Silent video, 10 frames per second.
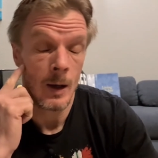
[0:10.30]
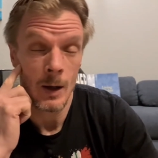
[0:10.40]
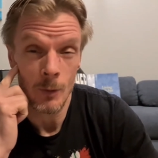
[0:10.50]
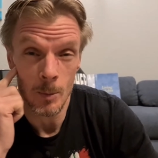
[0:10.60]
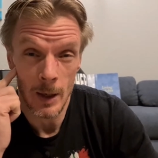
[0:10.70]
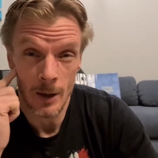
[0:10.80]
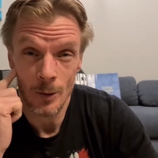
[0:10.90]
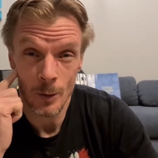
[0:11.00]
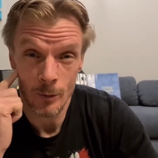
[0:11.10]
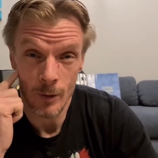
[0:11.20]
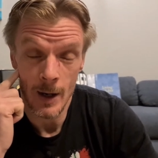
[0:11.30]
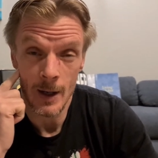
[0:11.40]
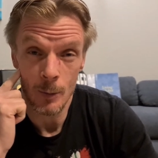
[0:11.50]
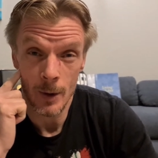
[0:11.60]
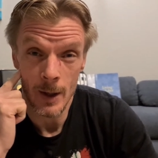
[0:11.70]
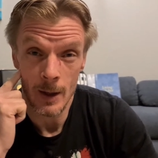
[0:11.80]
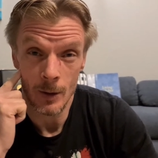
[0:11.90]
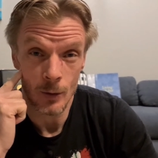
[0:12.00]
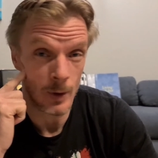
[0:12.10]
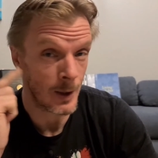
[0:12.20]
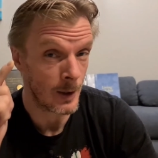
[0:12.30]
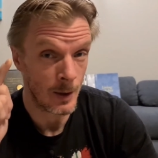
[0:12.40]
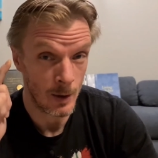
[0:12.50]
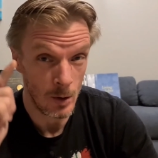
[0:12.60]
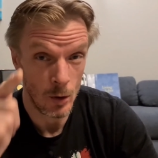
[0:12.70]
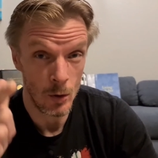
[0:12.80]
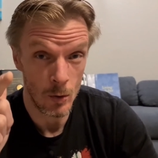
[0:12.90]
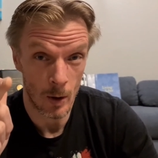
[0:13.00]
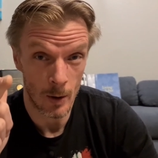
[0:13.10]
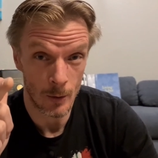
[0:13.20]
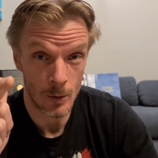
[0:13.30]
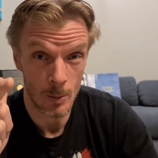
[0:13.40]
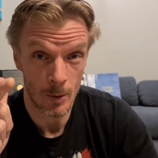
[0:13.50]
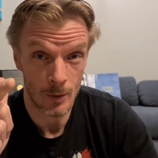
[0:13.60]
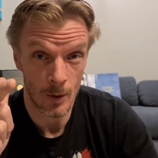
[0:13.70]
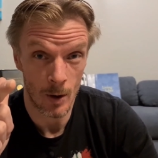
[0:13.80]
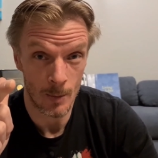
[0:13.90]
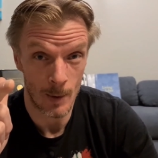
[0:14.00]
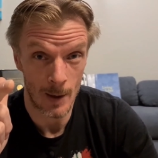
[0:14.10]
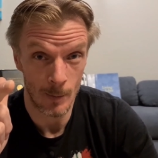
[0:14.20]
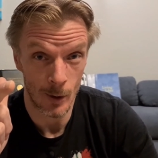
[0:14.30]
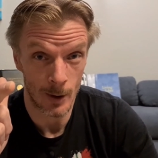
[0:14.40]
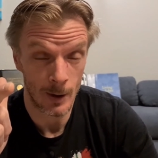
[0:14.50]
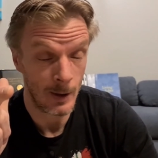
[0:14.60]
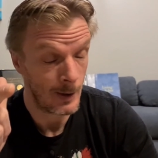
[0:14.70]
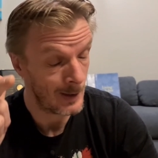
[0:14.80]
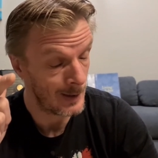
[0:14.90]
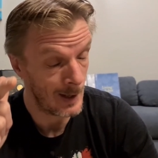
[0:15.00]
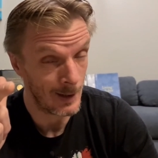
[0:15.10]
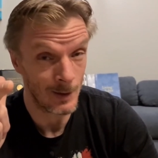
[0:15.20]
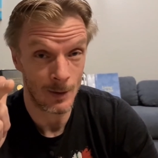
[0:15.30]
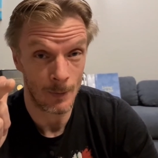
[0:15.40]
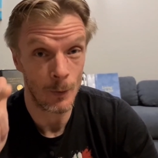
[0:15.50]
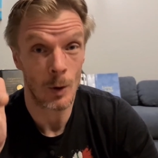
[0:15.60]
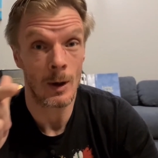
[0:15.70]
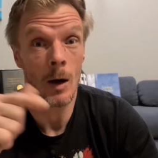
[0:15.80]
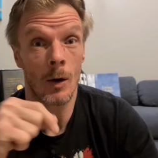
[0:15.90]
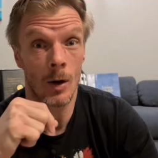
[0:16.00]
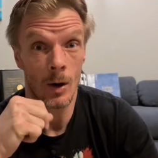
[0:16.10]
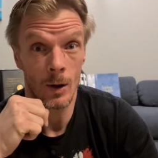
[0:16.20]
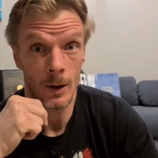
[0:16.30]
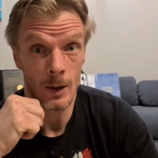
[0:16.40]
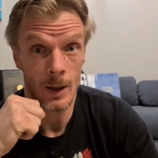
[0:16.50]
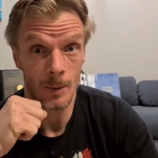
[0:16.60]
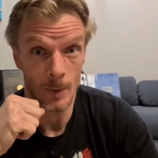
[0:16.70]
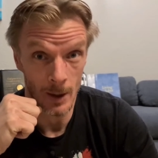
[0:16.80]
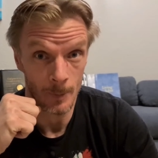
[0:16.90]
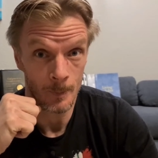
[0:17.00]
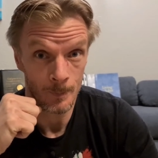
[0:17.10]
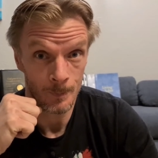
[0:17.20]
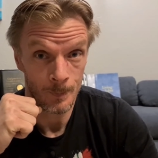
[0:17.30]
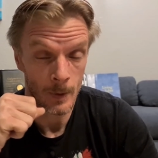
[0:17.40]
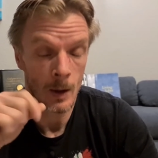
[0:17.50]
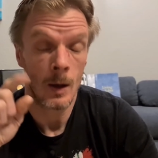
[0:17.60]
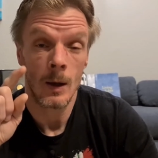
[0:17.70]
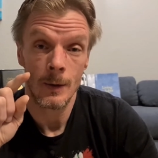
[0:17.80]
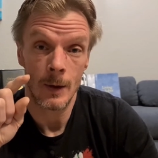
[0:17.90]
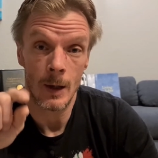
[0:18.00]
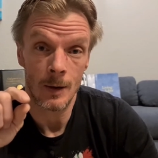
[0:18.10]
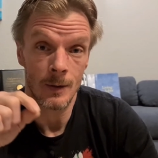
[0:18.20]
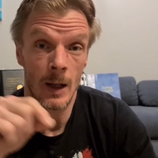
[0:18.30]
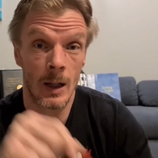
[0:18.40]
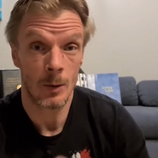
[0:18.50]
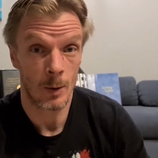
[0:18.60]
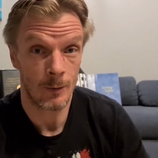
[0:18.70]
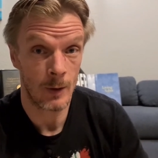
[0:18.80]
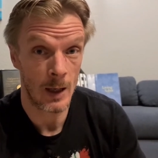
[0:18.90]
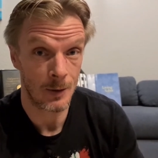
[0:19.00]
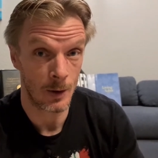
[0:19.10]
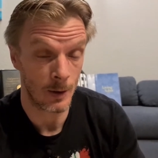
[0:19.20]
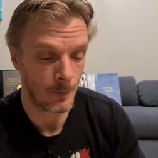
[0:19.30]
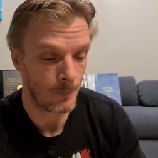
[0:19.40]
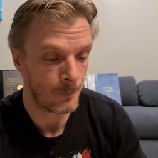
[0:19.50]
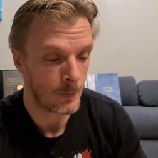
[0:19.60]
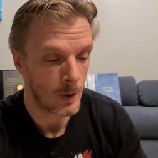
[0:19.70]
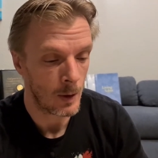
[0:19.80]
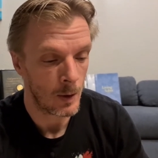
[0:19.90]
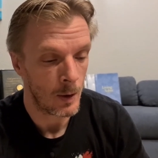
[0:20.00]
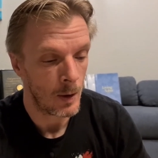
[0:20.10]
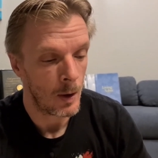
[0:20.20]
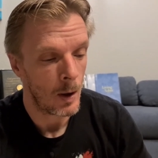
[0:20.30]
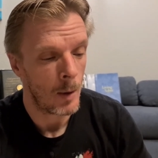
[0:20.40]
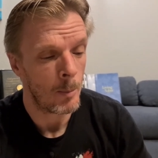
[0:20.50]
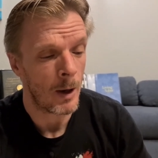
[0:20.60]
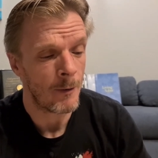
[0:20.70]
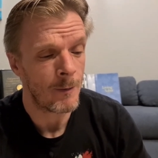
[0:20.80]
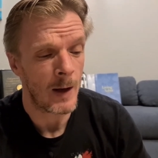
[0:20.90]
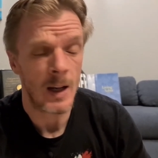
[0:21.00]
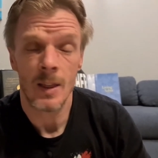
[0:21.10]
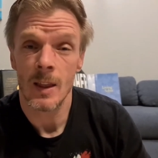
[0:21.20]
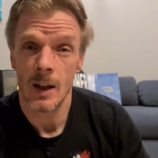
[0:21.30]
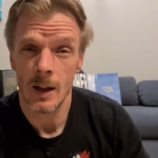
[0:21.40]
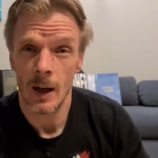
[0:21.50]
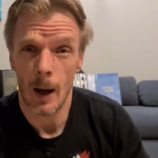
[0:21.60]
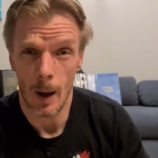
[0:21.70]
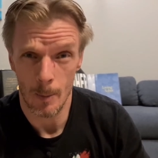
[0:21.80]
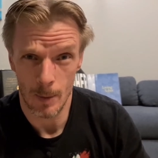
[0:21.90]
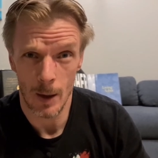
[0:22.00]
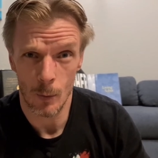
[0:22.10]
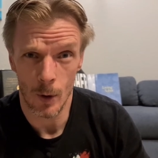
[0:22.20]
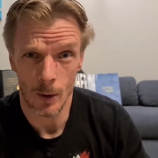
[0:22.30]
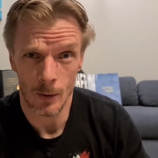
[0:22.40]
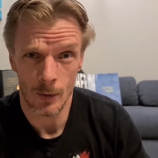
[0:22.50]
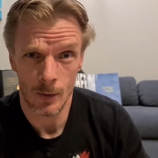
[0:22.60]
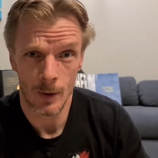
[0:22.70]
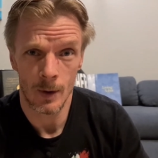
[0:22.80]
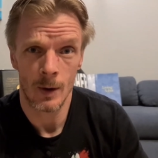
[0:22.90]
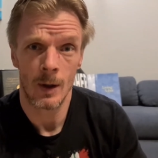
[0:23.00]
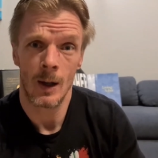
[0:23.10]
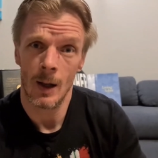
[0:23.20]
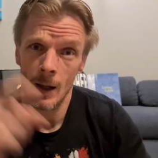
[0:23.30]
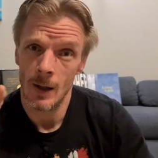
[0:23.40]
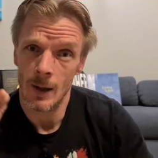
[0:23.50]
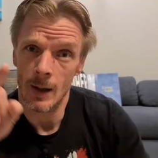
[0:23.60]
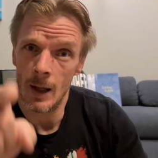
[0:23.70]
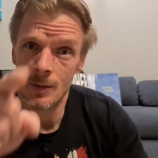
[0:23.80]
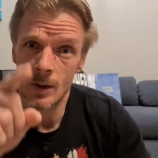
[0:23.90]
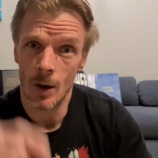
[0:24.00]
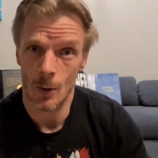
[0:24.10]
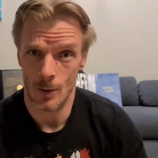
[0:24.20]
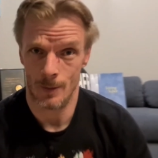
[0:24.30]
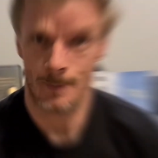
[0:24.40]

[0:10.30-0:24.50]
If you made it through Friday without a drink, you are a superstar in my book. That is, if you're an alcoholic like me. Today's daily reflection, by faith and by works. Let's go.